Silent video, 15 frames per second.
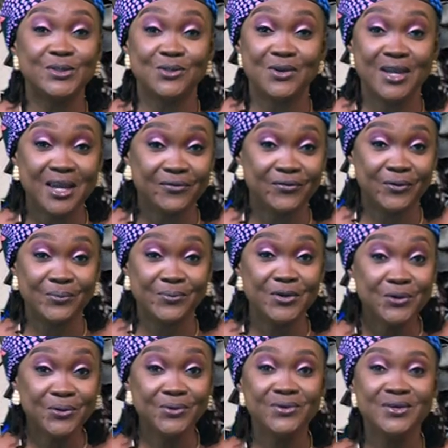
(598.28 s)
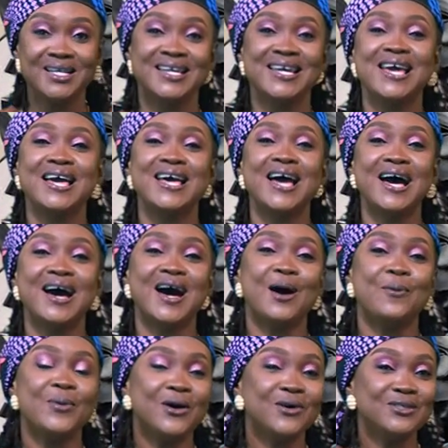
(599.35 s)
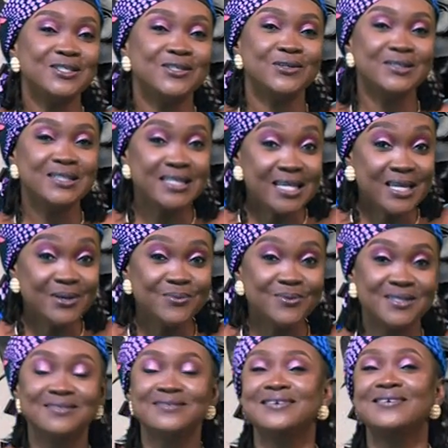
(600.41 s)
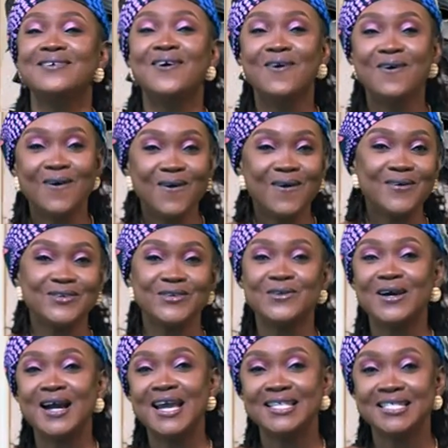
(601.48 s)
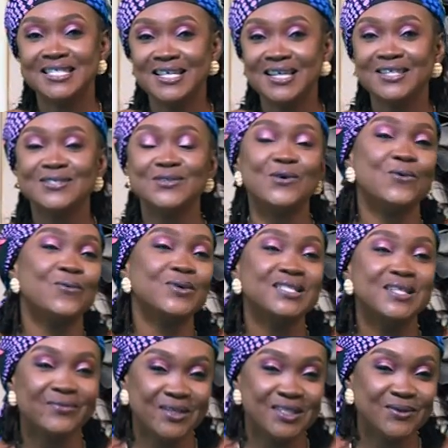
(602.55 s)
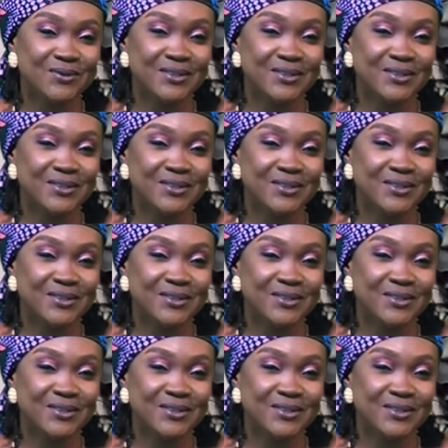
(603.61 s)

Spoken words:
to hear from you about your tips or your ideas or whatever you